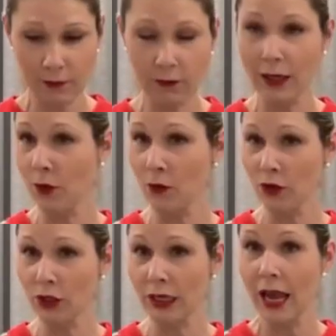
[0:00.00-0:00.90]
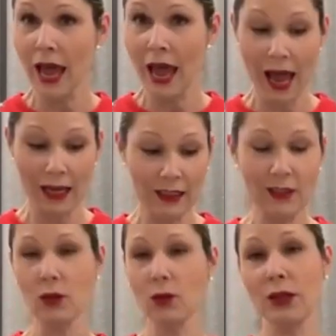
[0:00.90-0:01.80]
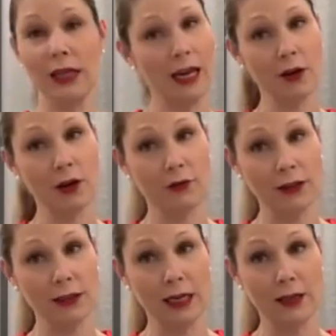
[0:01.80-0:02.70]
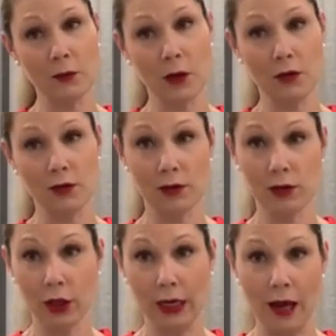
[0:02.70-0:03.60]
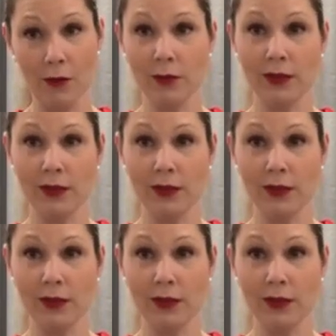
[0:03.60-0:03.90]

for anyone watching, and it's also keto friendly as well, low carb.